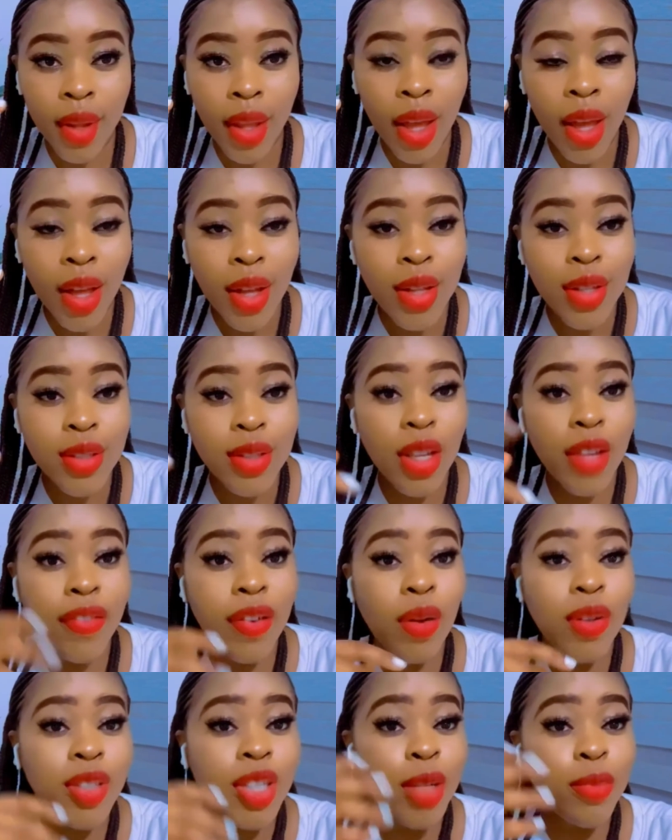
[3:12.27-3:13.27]
so if I
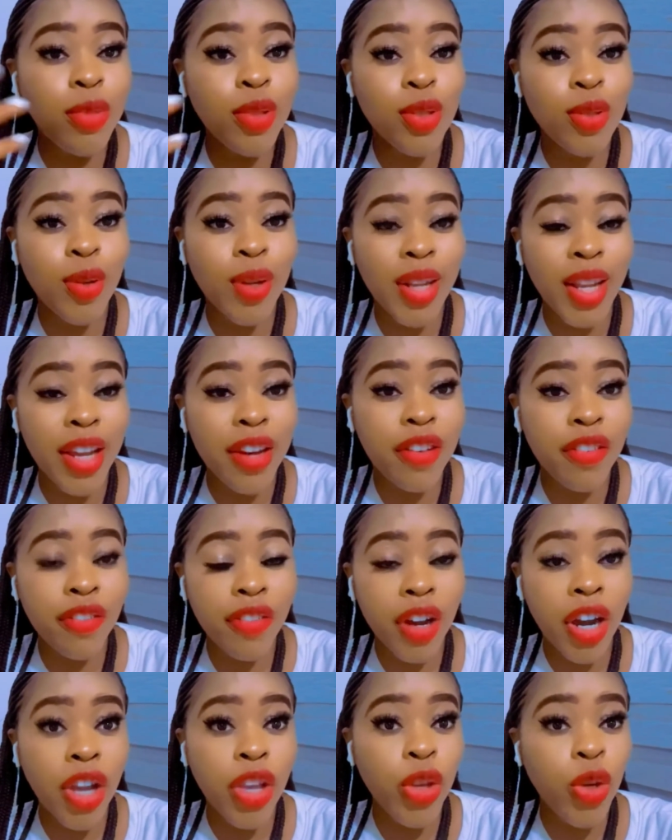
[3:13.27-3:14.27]
was able to clarify
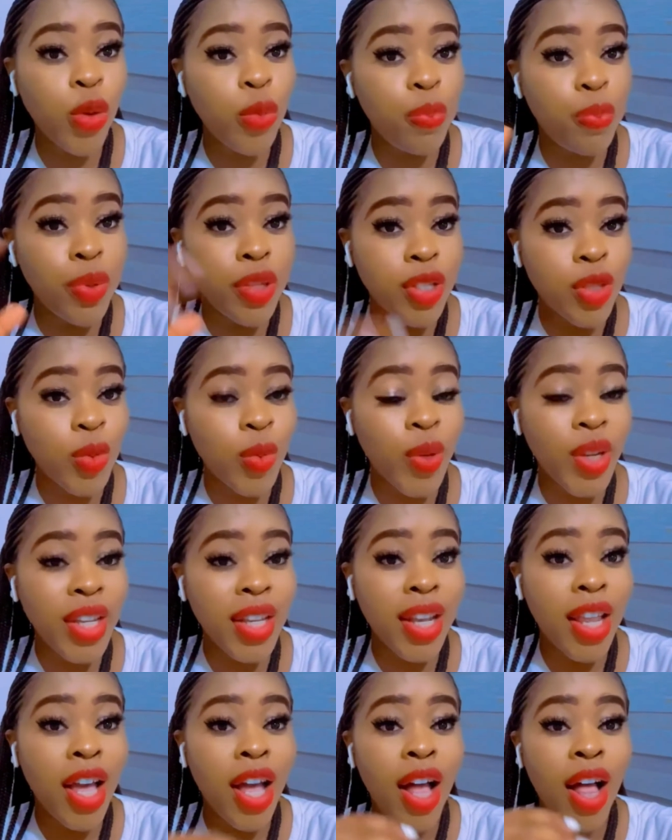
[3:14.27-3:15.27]
you between
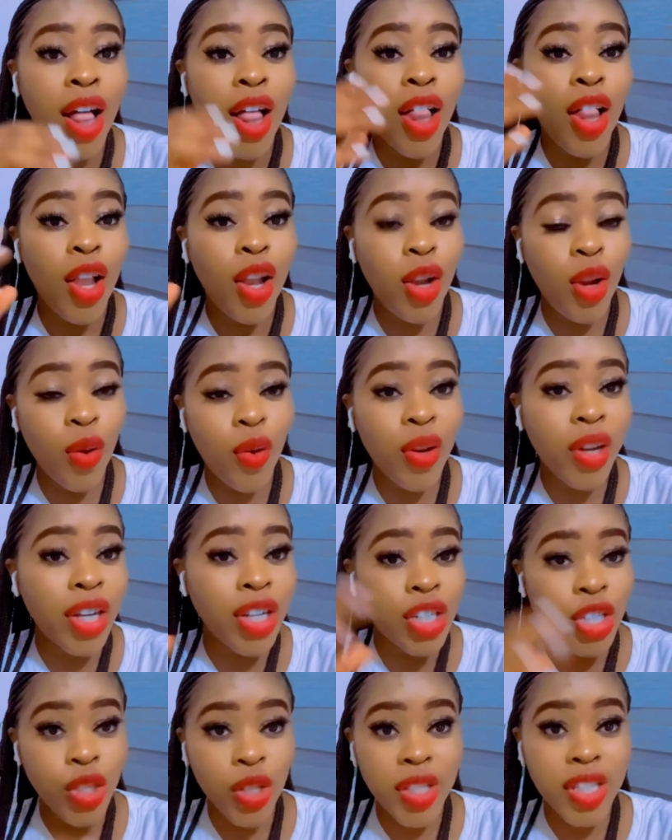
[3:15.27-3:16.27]
long and
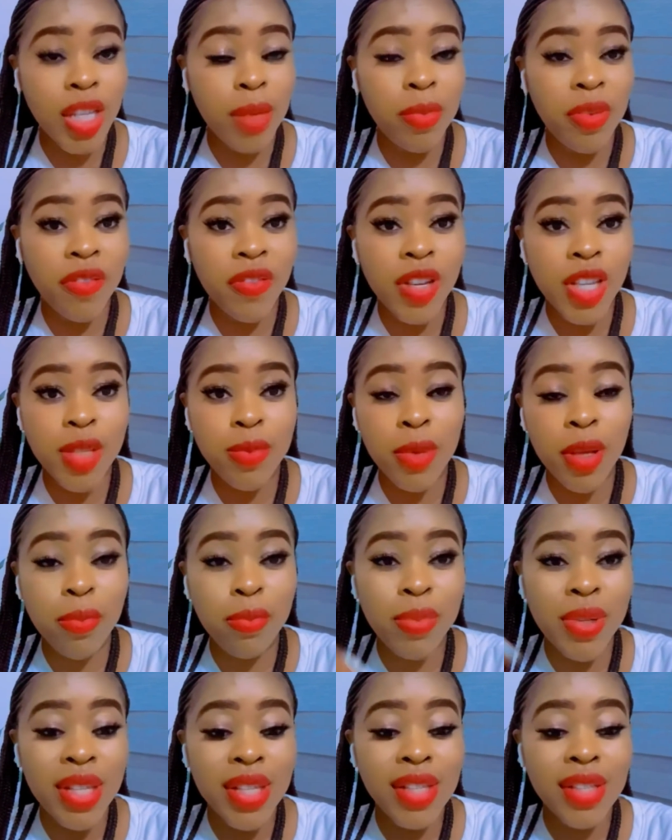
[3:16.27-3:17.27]
short term investment,
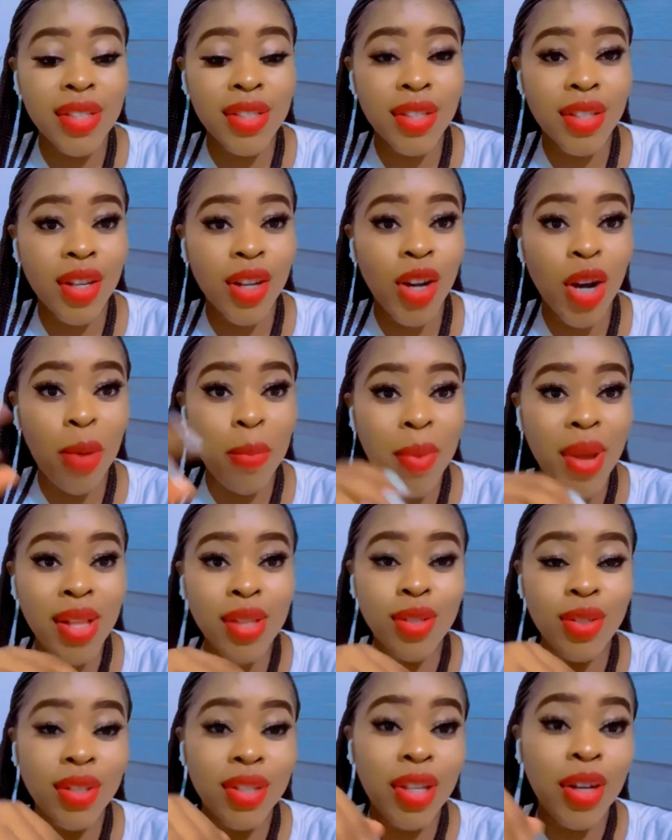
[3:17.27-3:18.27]
please comment
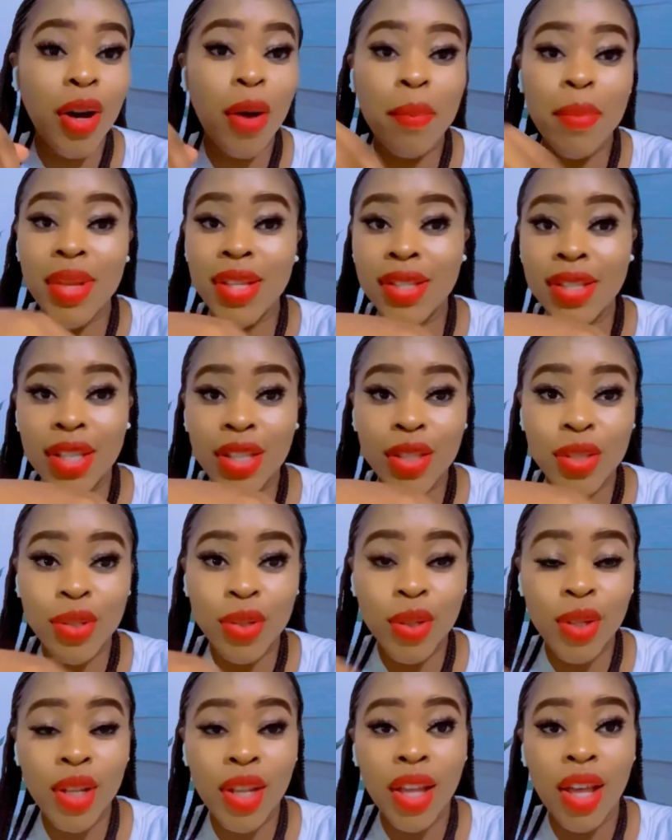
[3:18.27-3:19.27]
on the comment
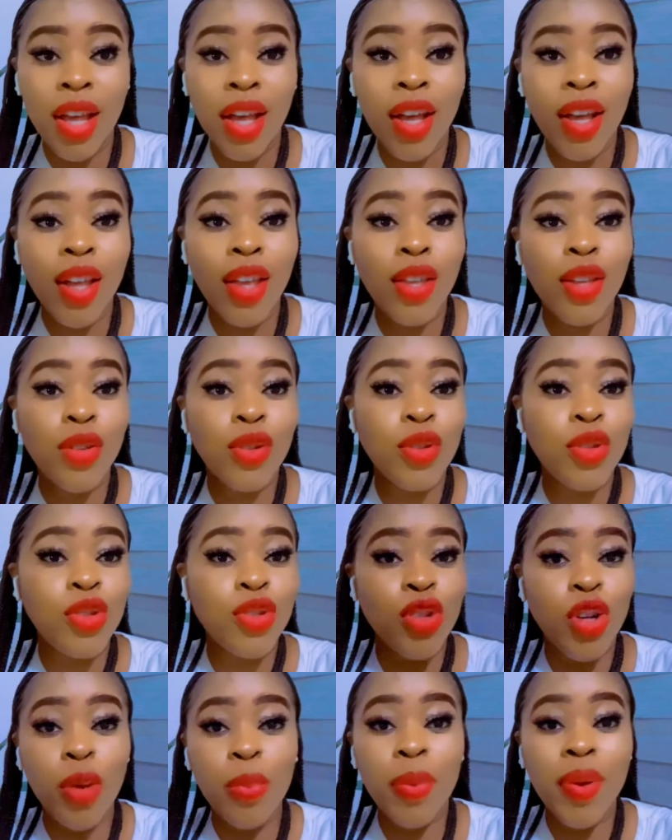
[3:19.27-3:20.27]
section, you know,
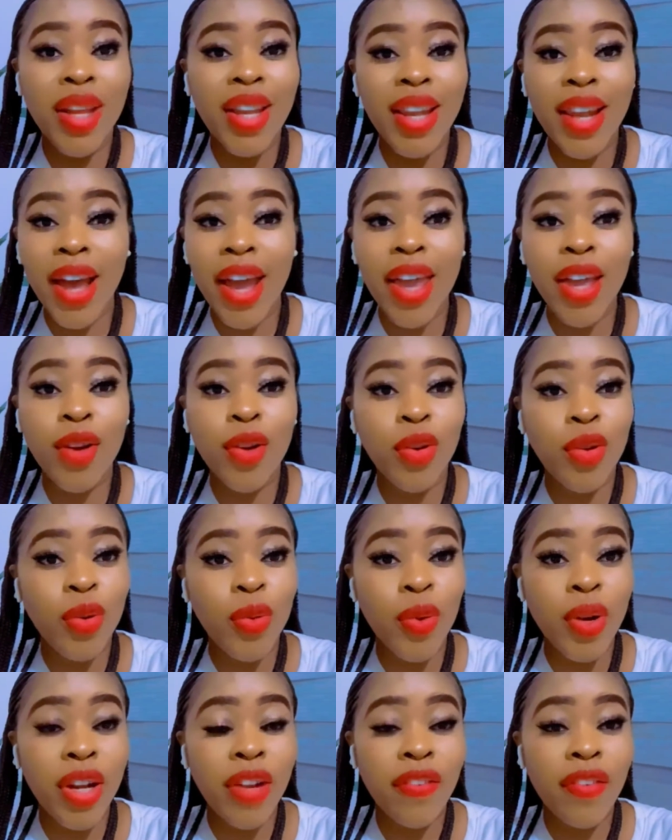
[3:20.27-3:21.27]
drop a like or
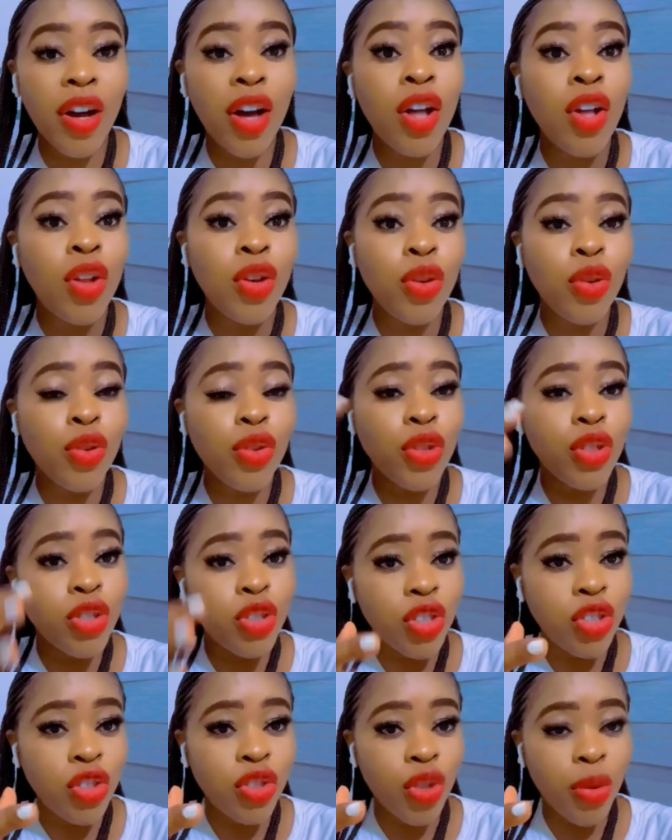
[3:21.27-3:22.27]
whatever. No, don't
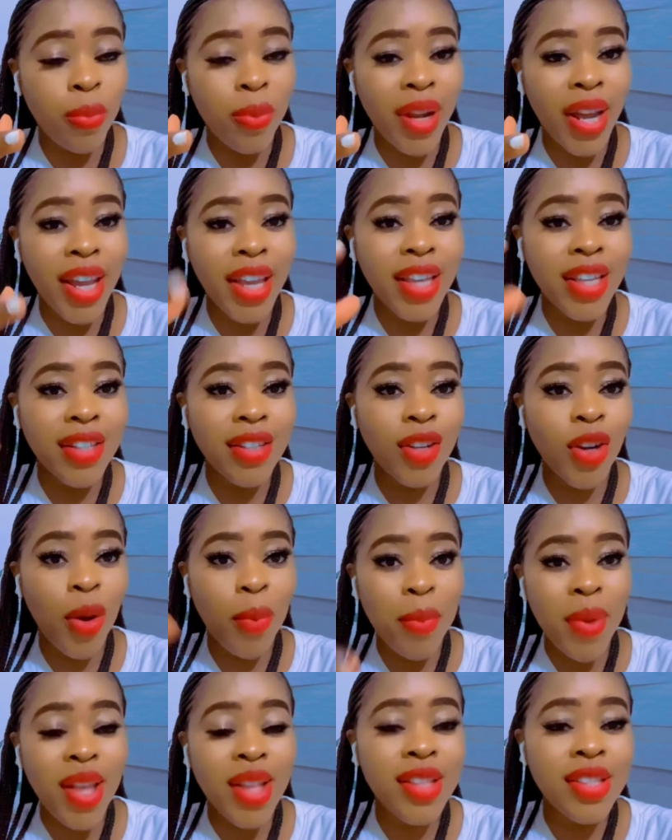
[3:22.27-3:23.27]
just drop like, comment,